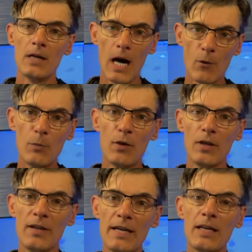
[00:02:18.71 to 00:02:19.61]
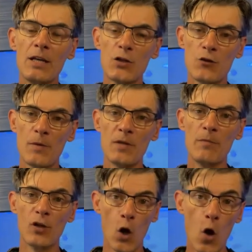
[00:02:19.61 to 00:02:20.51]
I will put a link in the description
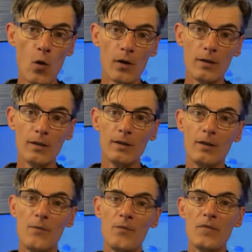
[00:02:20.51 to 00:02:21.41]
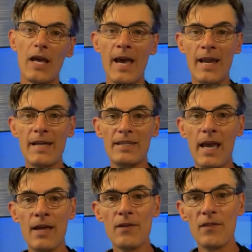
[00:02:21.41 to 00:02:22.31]
below and at the
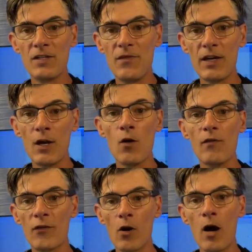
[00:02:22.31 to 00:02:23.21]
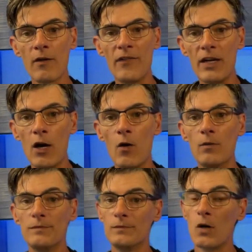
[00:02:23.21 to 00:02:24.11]
end of this video for our video
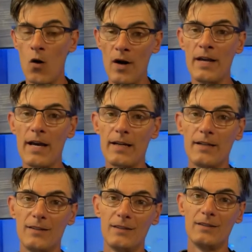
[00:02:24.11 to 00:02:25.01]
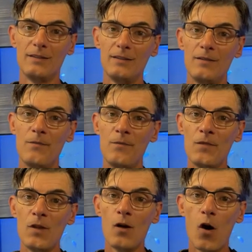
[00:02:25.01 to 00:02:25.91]
on ich.
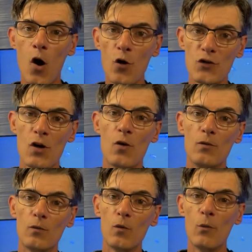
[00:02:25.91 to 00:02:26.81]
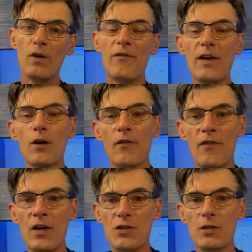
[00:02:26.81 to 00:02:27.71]
Also, when we feed our
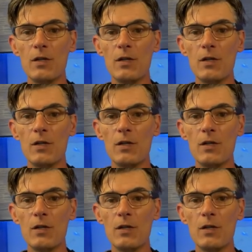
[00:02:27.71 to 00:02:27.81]
fish,